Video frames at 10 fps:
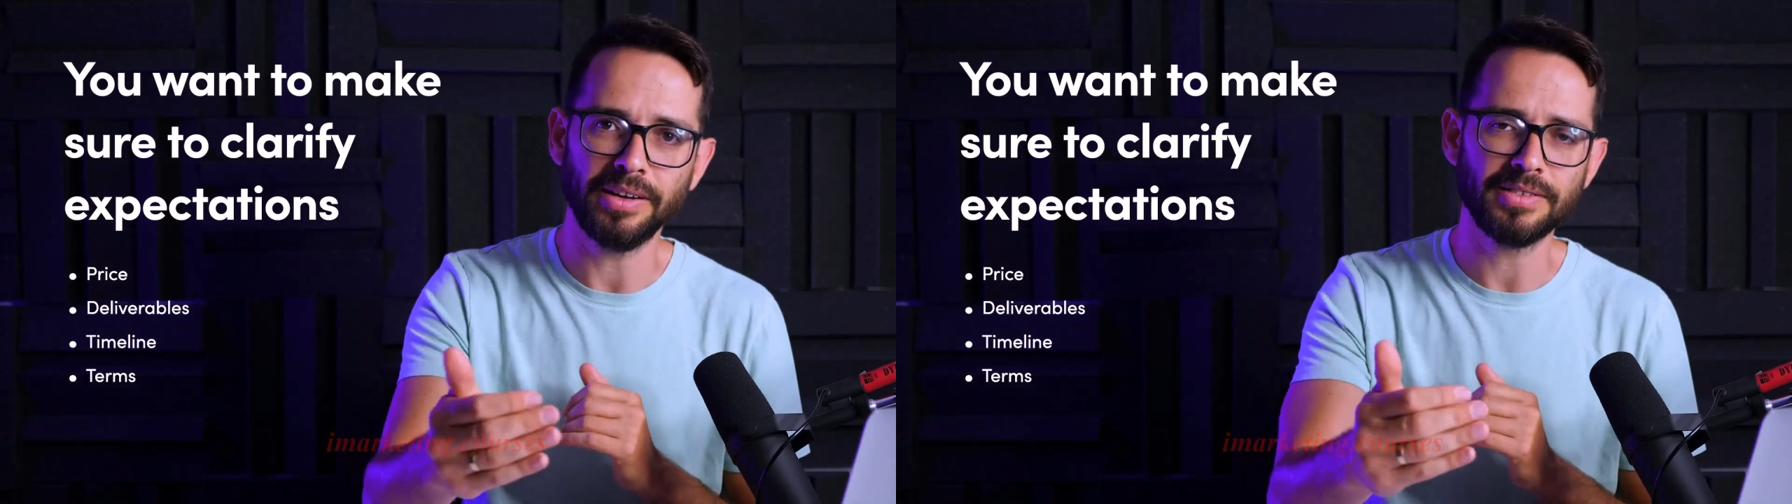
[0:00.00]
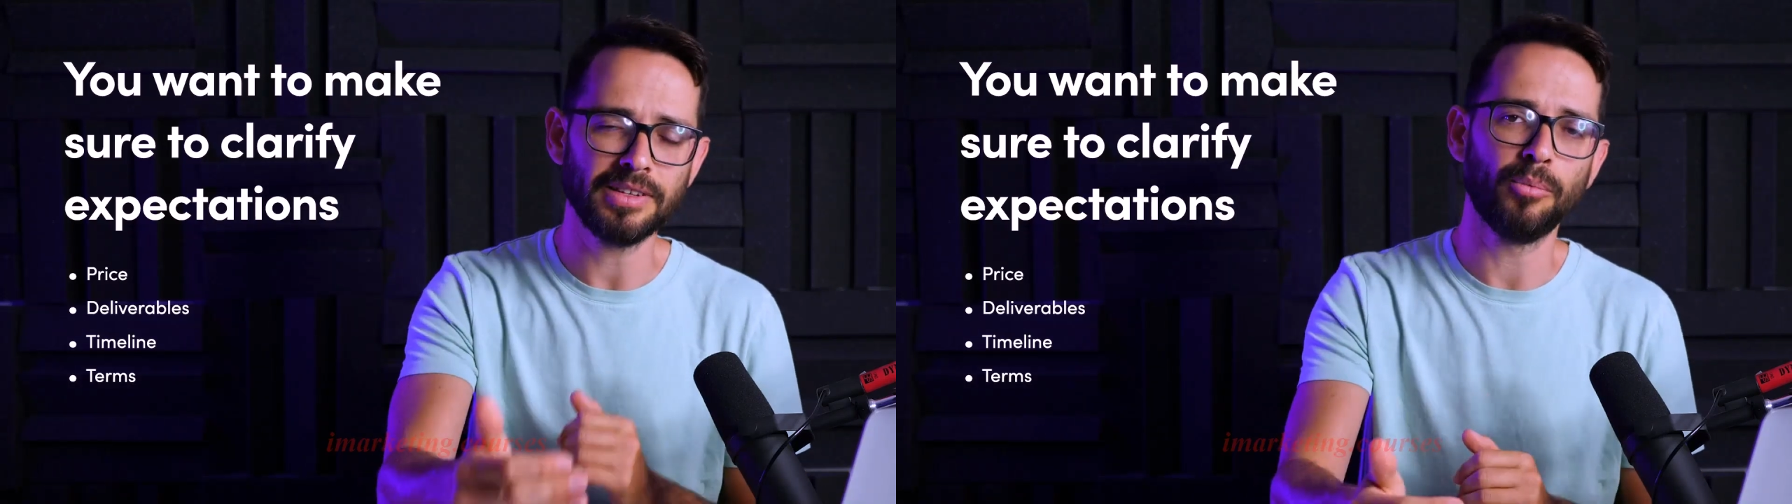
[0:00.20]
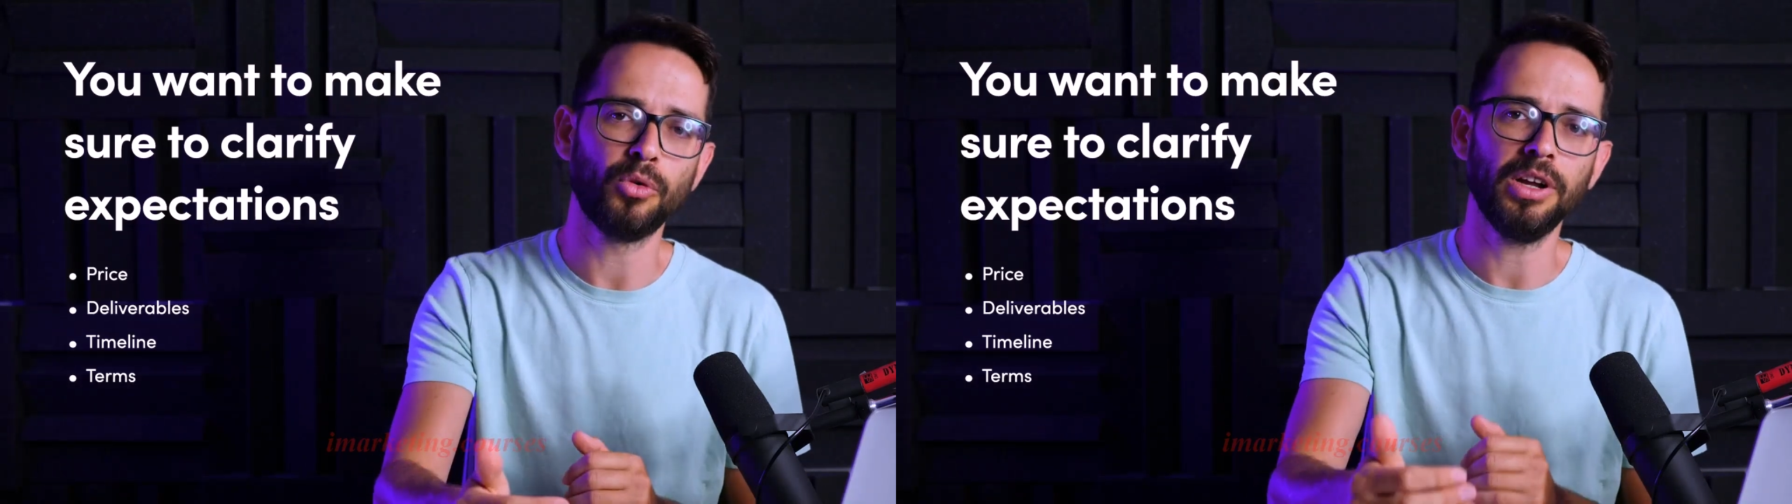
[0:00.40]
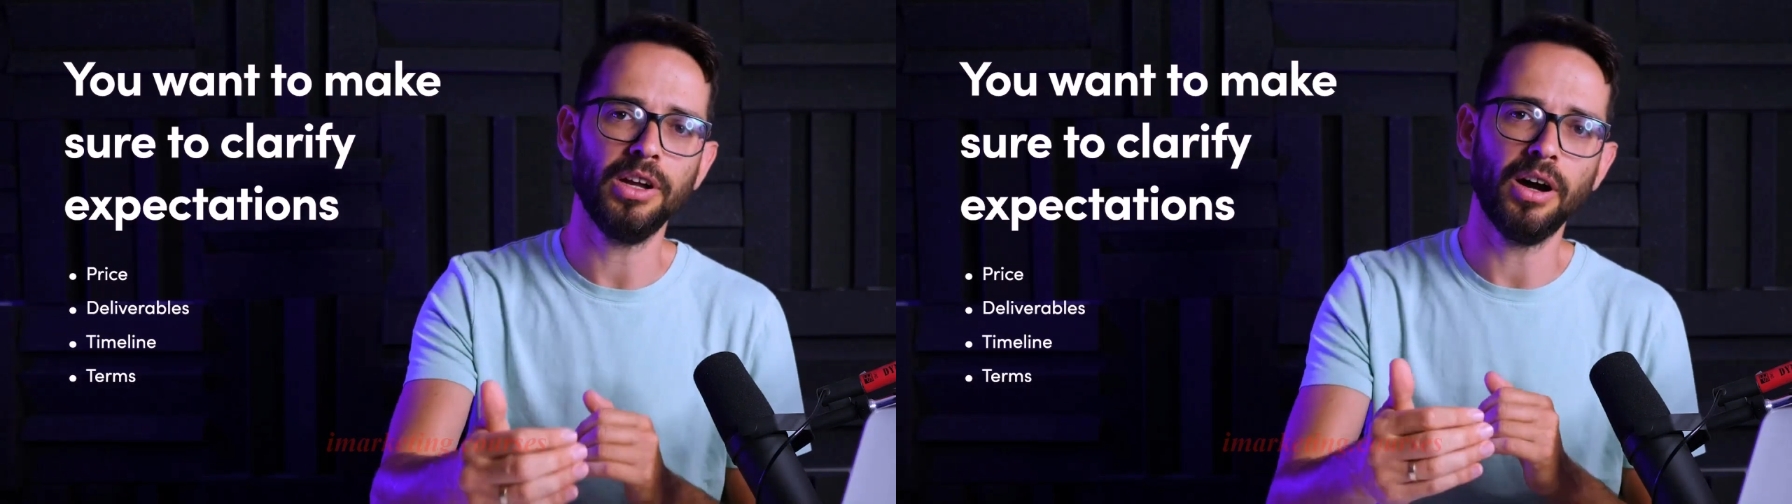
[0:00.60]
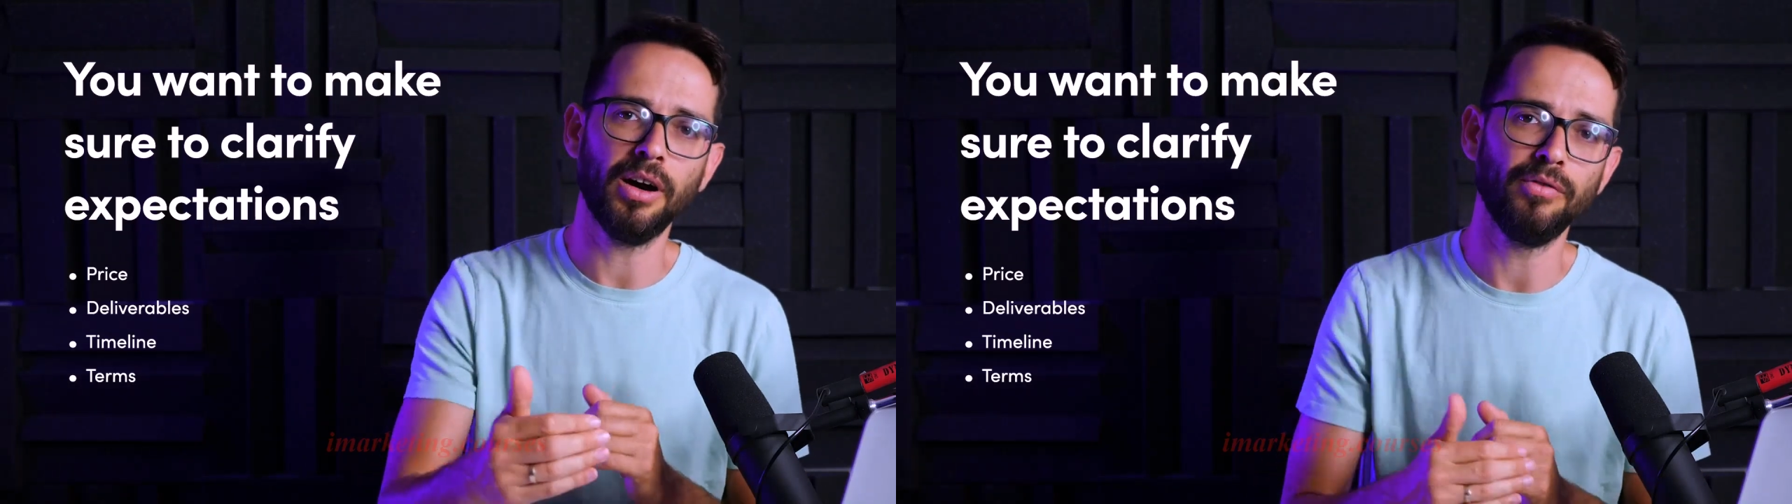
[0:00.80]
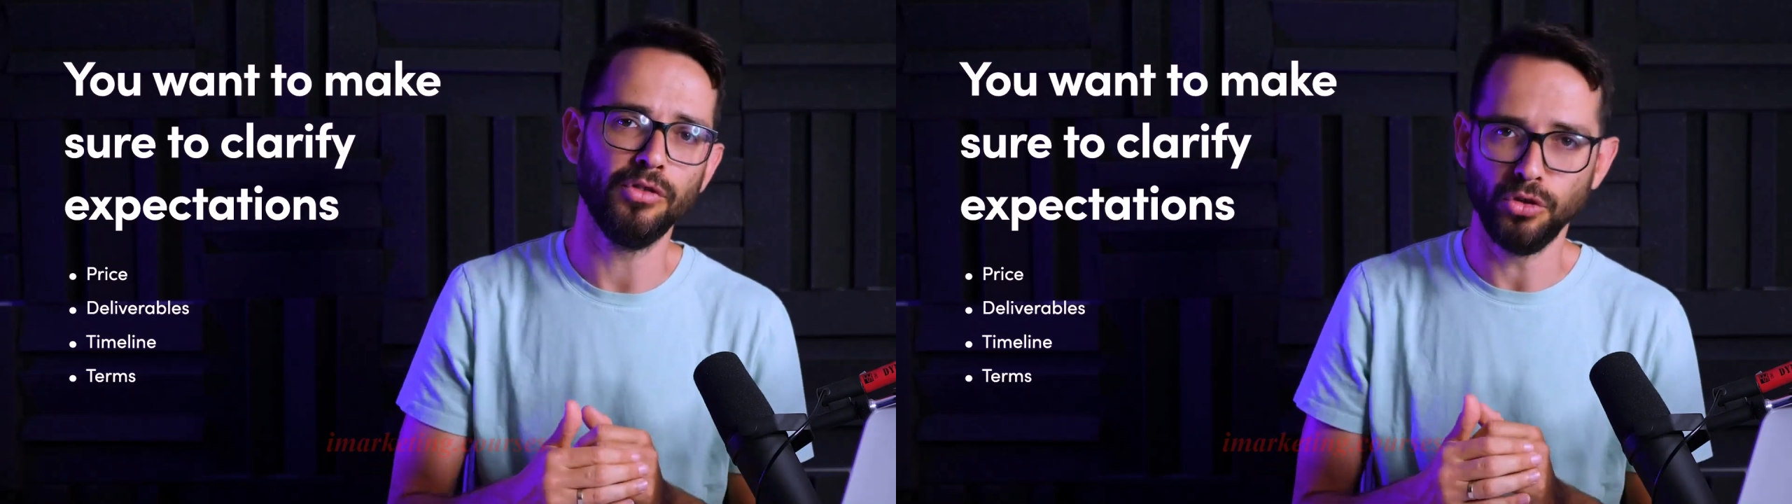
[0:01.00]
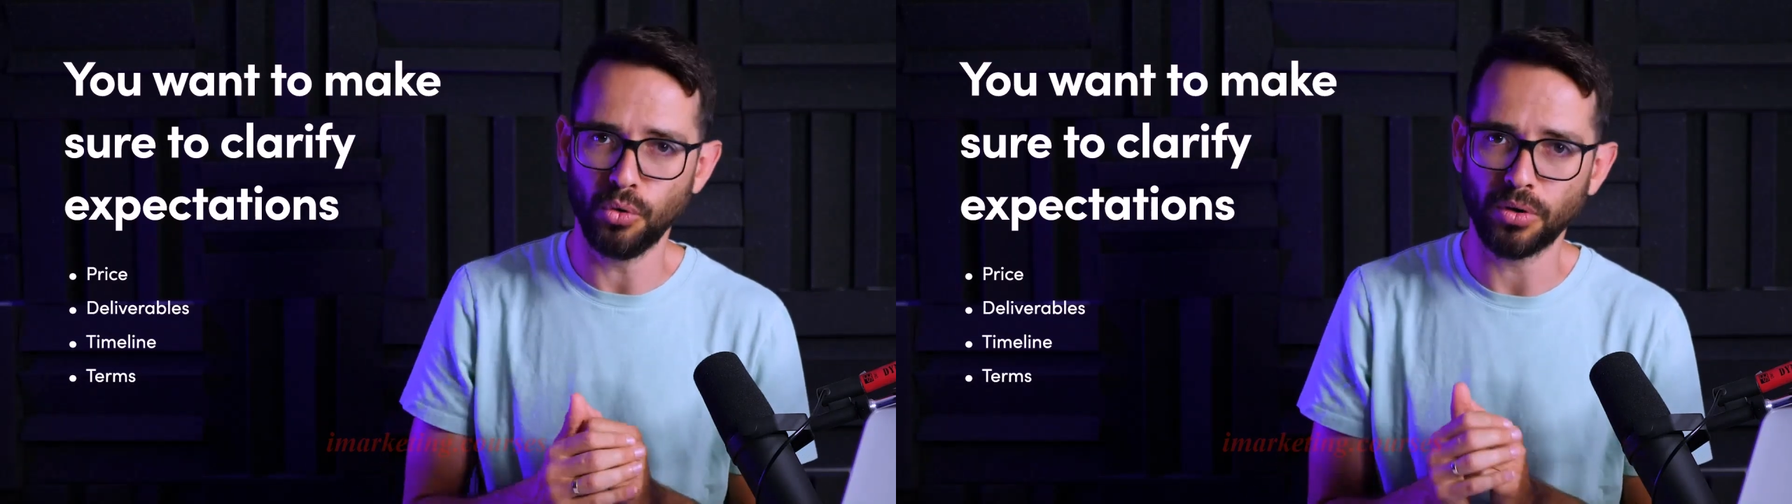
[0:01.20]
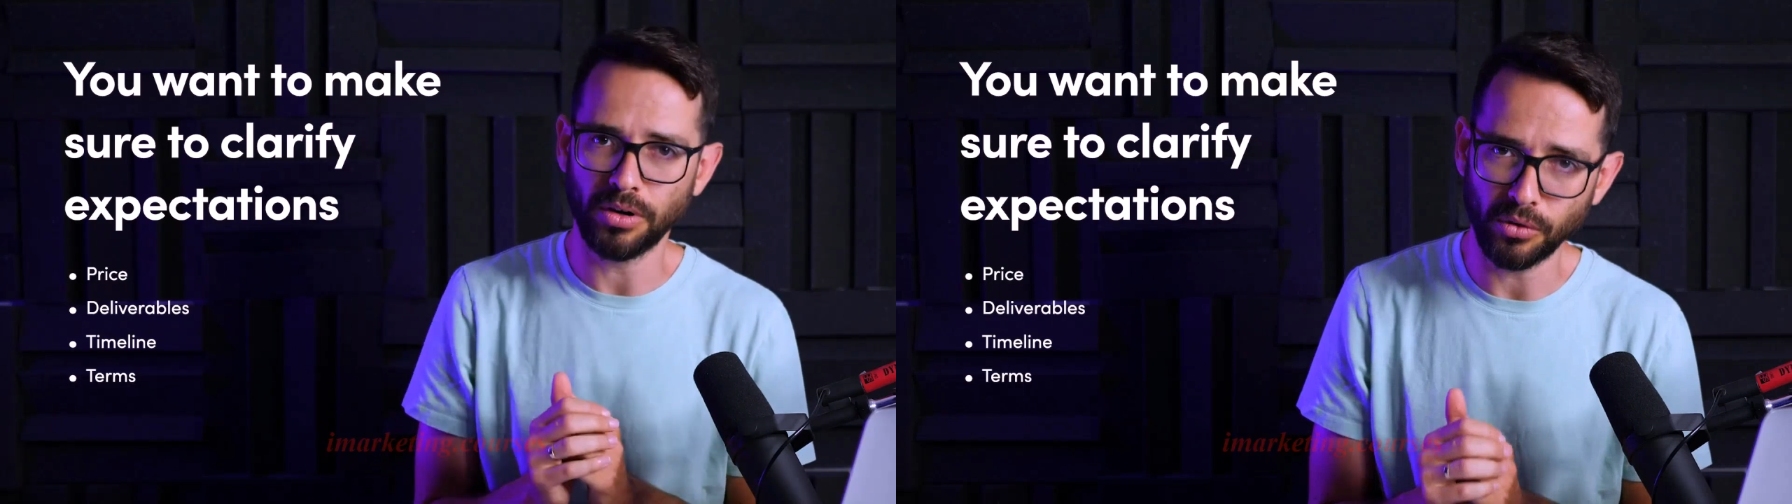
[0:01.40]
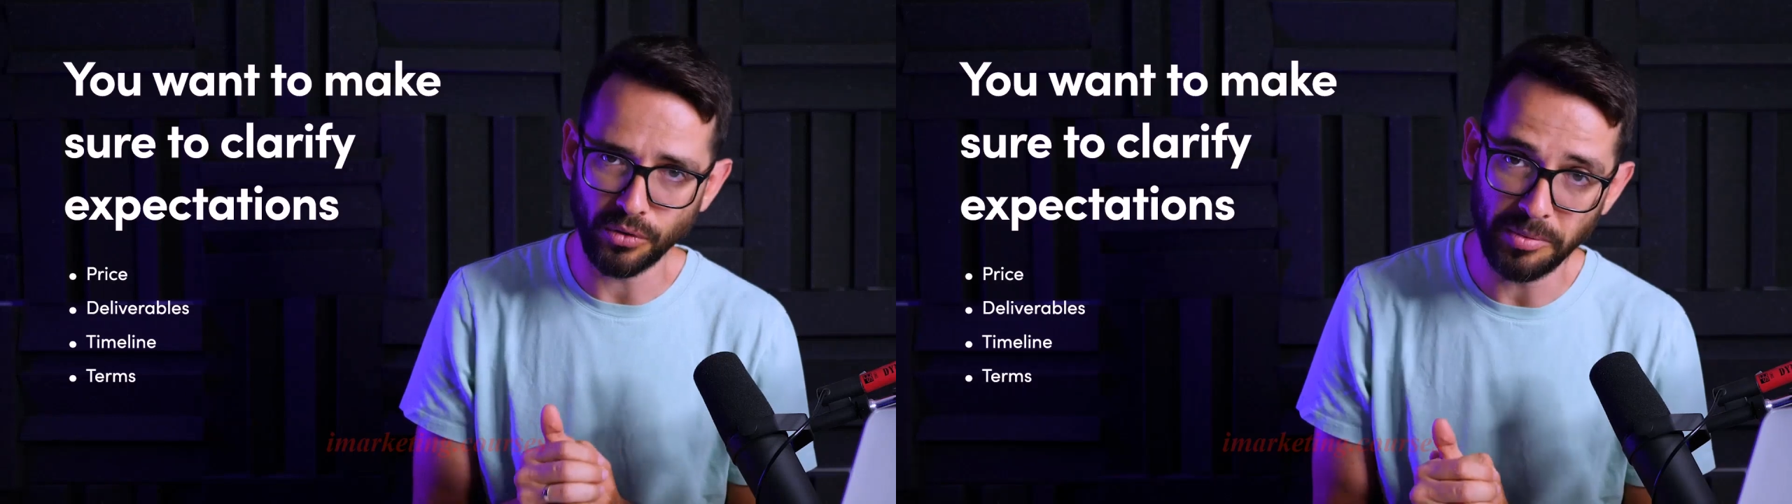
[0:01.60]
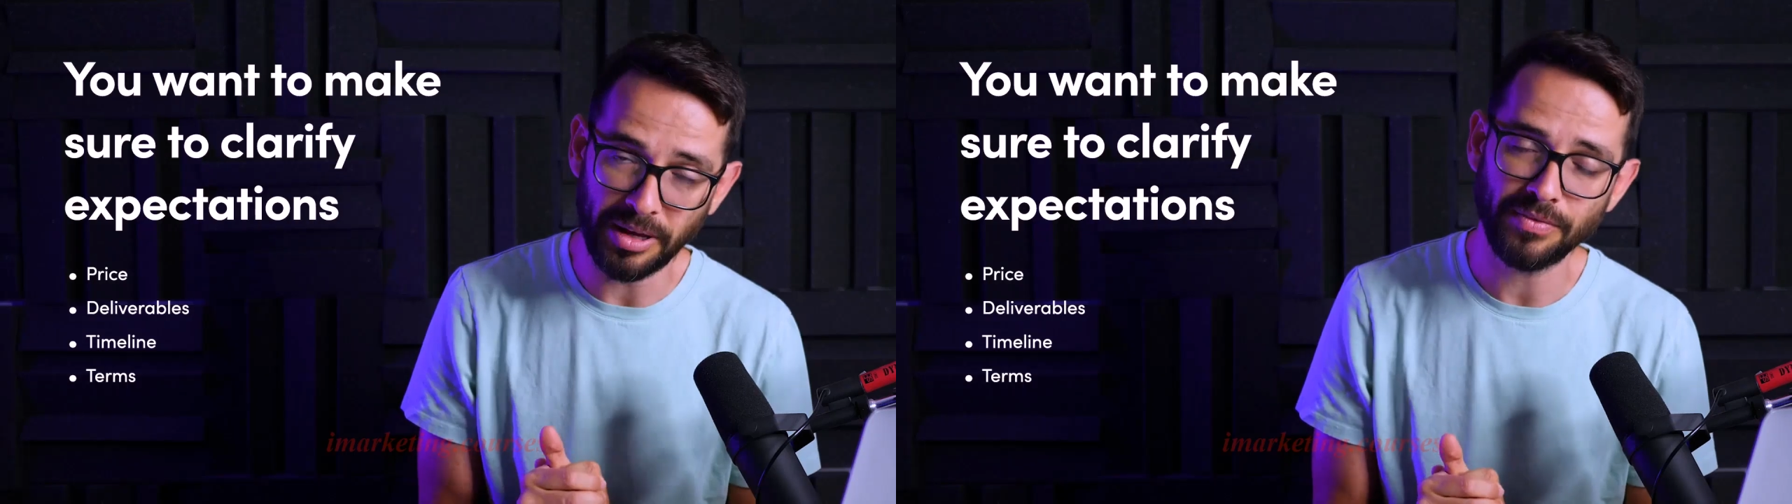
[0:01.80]
summary of your
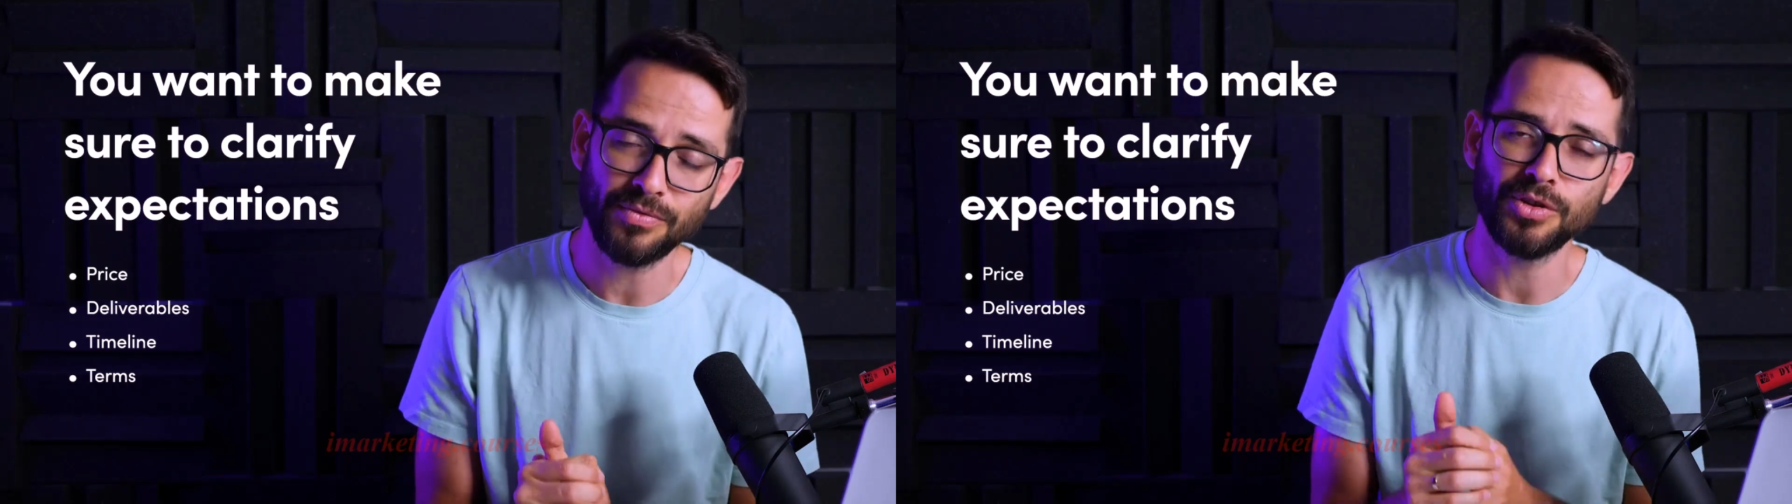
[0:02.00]
agreement.